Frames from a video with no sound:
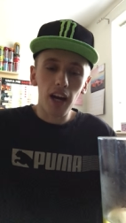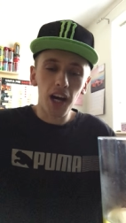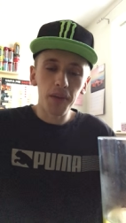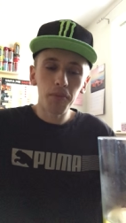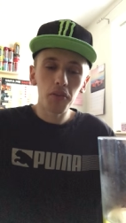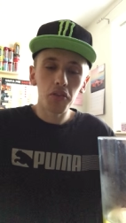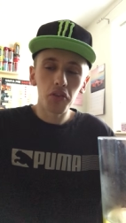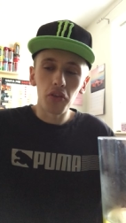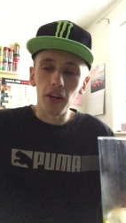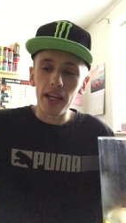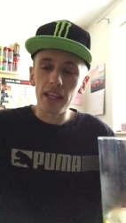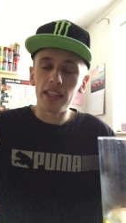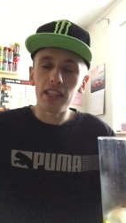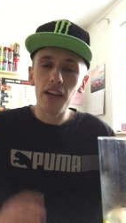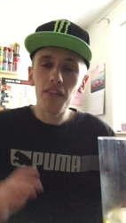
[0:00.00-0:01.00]
I'm not sure,
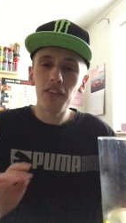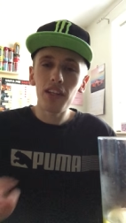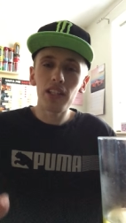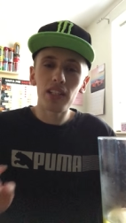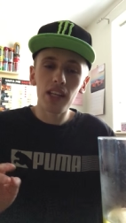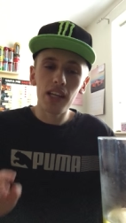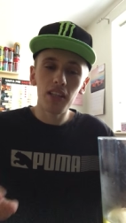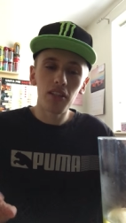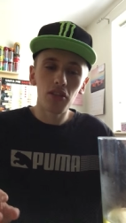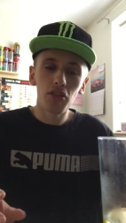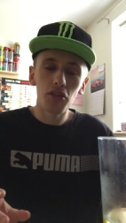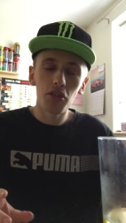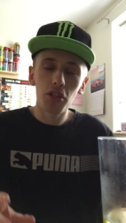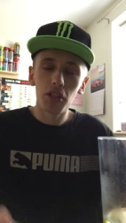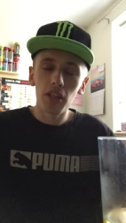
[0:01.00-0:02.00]
it definitely
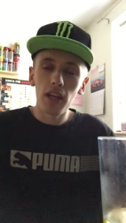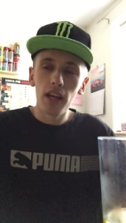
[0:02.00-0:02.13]
tastes